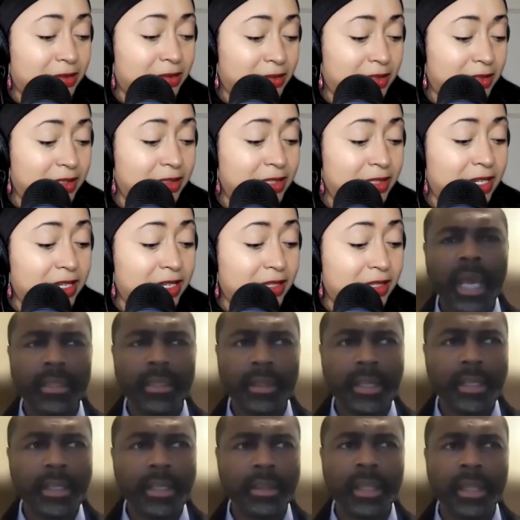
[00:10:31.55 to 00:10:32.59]
And yes.
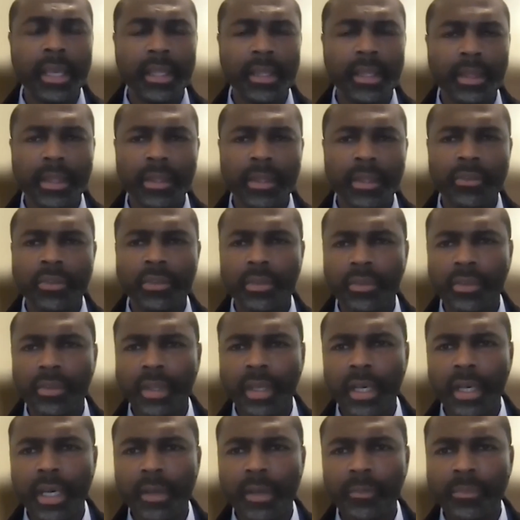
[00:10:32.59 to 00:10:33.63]
think that this is
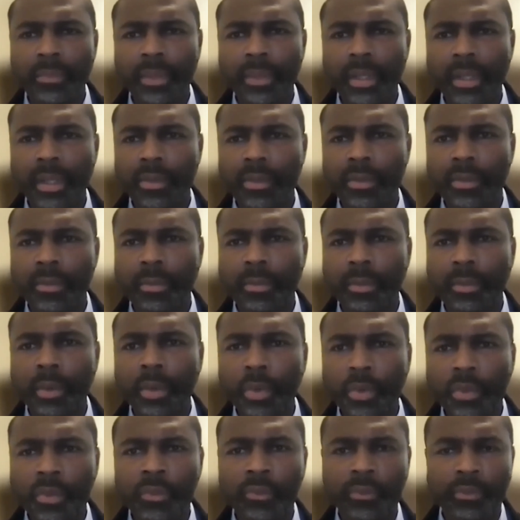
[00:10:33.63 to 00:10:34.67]
um, it's
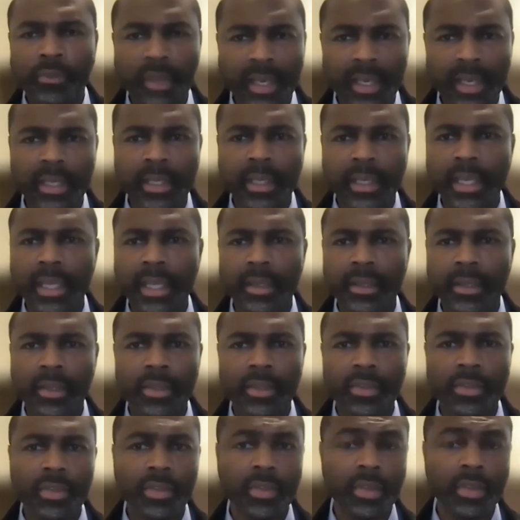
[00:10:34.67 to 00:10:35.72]
most fitting that
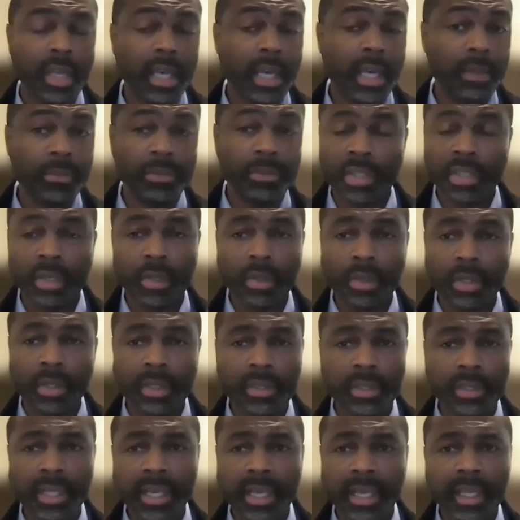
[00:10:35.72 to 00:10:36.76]
this um, show
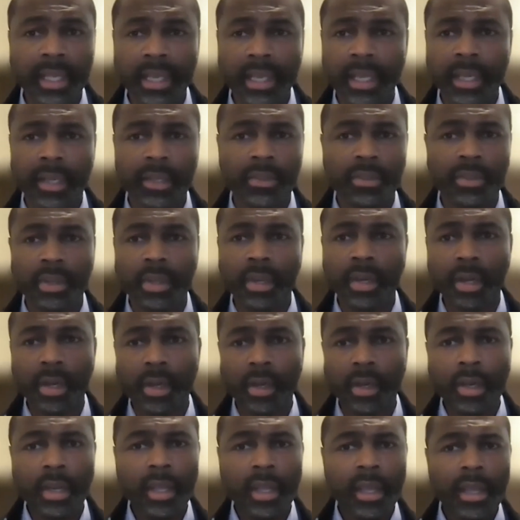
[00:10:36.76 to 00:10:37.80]
is dedicated to
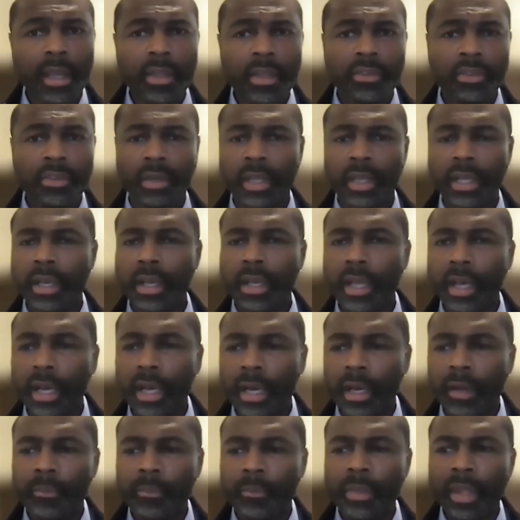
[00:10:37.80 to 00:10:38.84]
her, so that
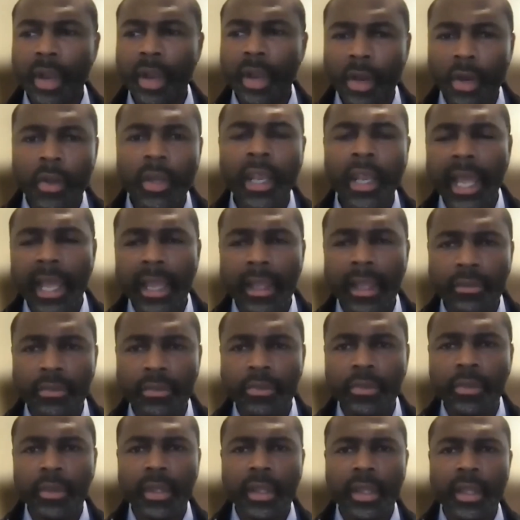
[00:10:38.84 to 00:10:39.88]
um, mm-hmm. her
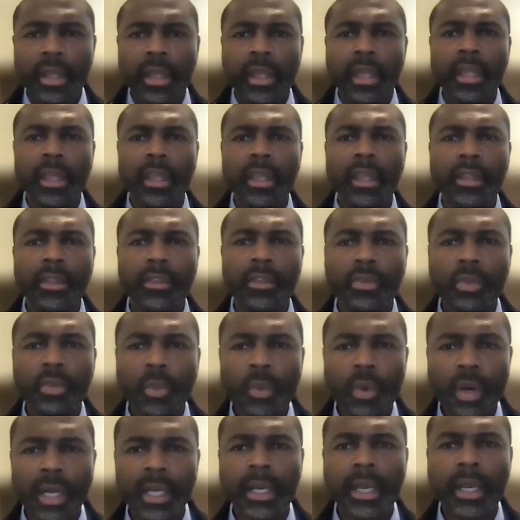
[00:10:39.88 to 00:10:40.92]
life is
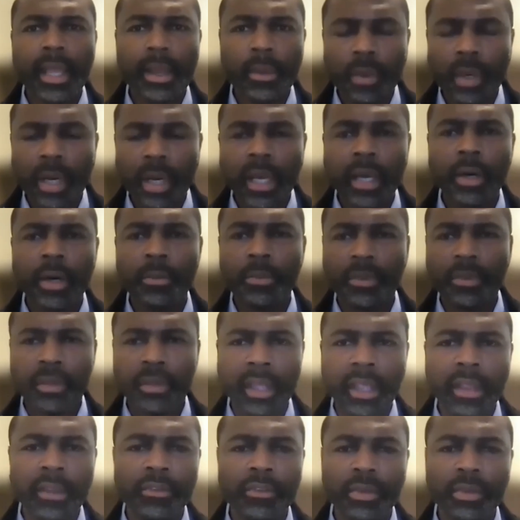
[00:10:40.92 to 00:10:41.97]
one that will help
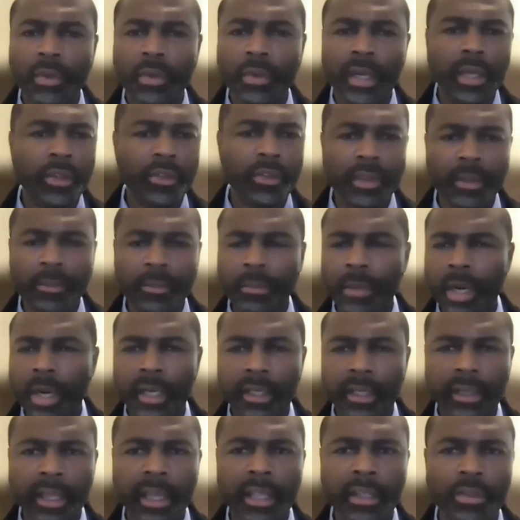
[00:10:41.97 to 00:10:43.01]
save someone else. And
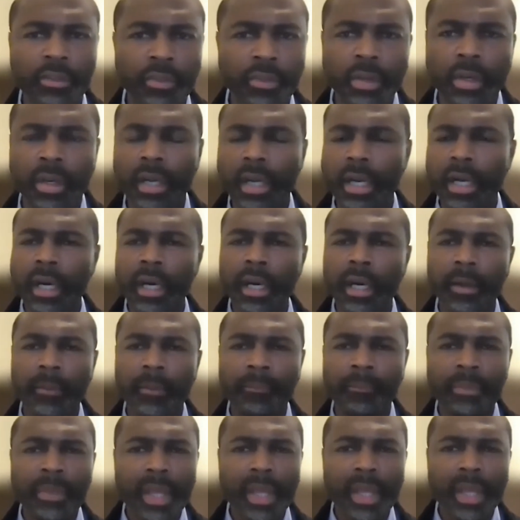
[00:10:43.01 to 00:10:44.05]
Mark, thanks for
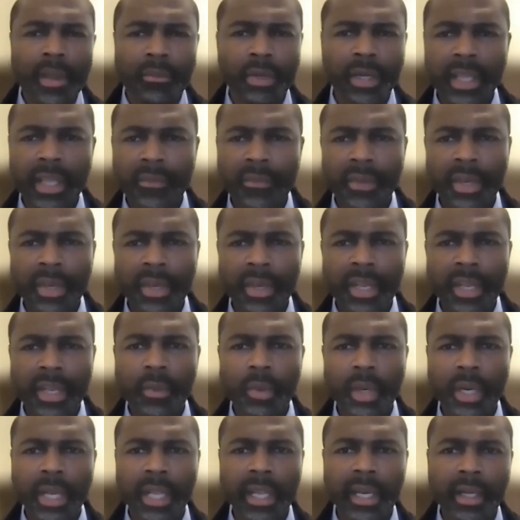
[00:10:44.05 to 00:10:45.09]
um, for giving that
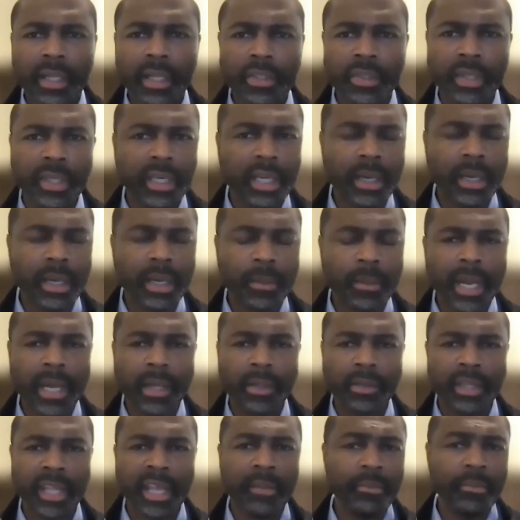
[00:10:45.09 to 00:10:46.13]
one eight hundred number
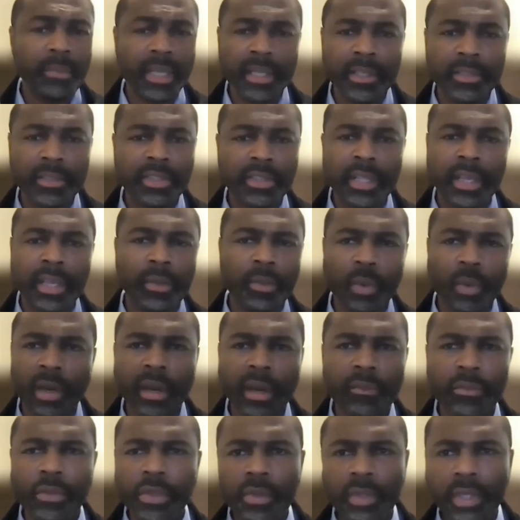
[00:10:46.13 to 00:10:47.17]
out. That means that
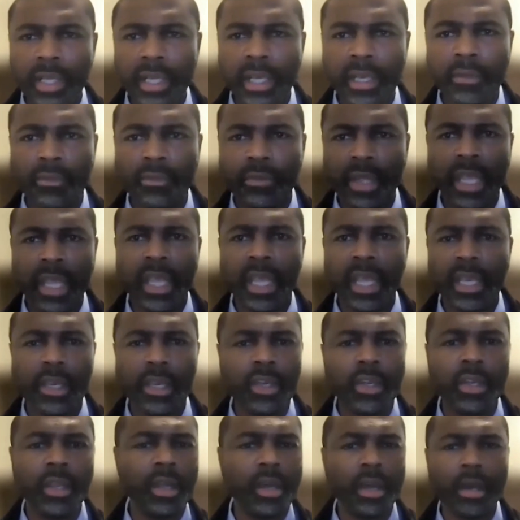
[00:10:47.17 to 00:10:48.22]
wherever you live
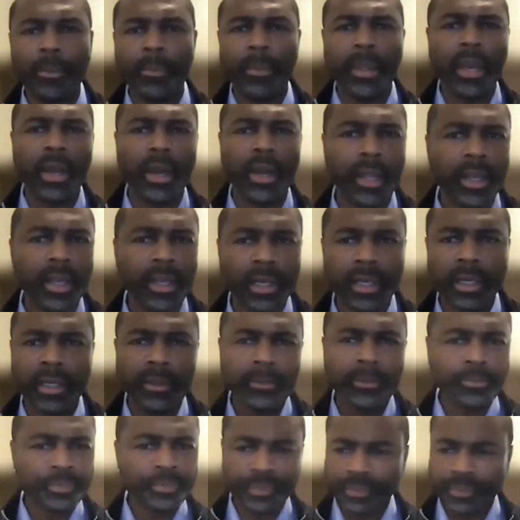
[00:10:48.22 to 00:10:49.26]
in
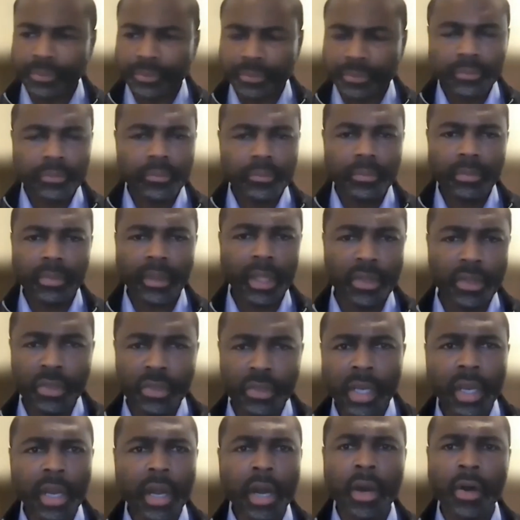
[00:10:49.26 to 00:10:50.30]
America, you
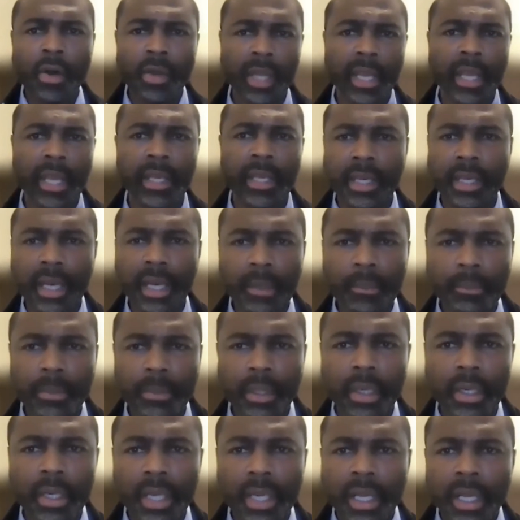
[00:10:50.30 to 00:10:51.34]
could call that
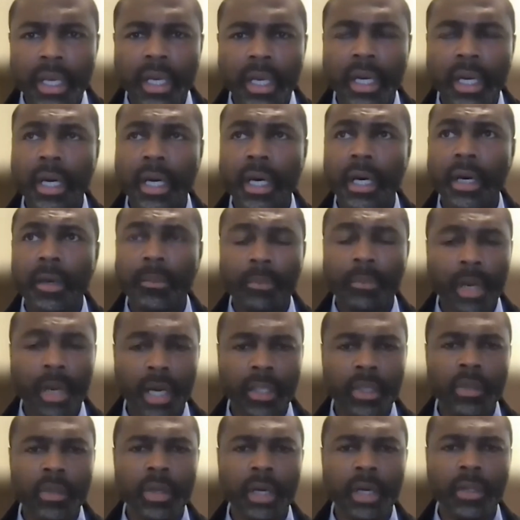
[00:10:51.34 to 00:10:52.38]
number. Uh,
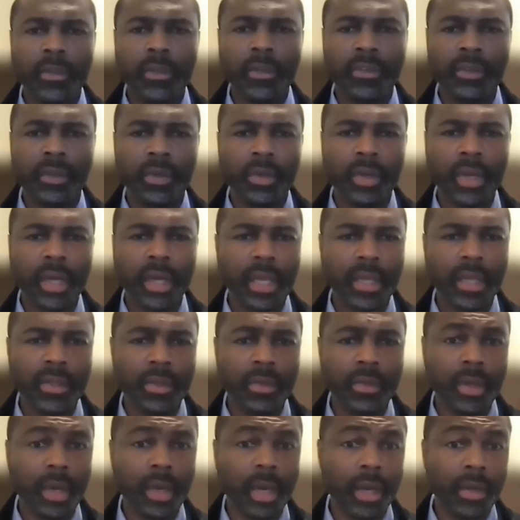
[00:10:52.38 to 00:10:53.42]
Mark, you also
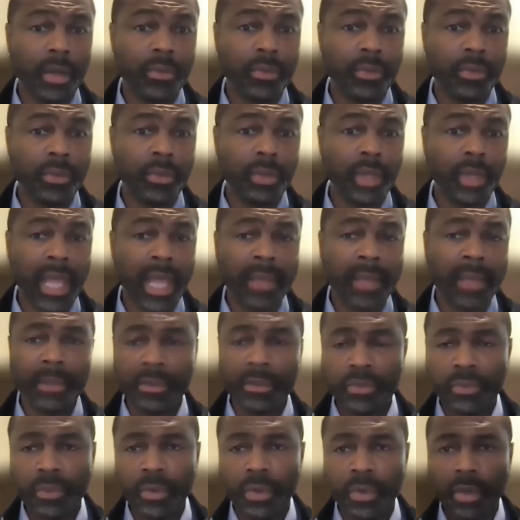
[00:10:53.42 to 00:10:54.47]
you also
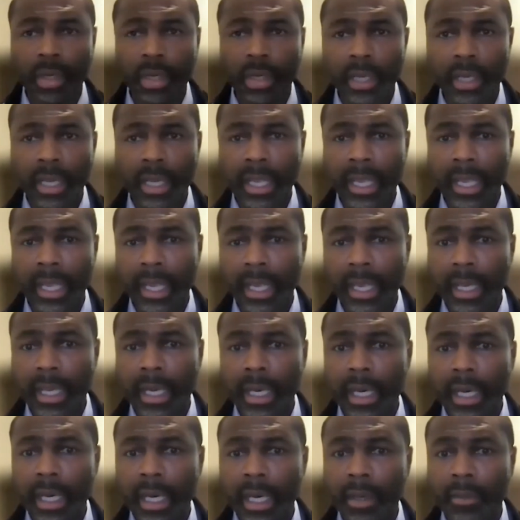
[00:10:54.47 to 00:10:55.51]
lobby for a
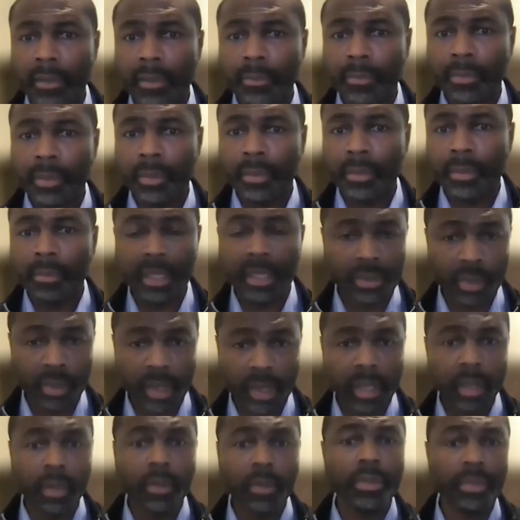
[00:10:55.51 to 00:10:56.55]
um, mental
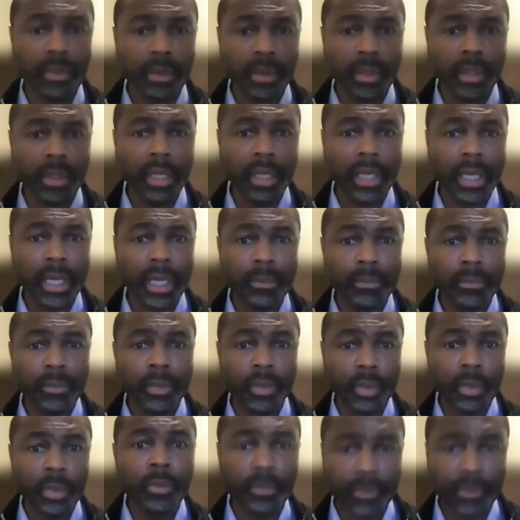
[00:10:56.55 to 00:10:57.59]
health um,
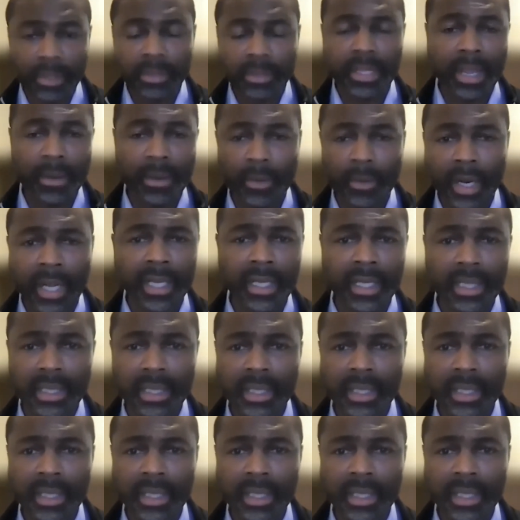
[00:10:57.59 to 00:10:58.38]
groups. Is that right?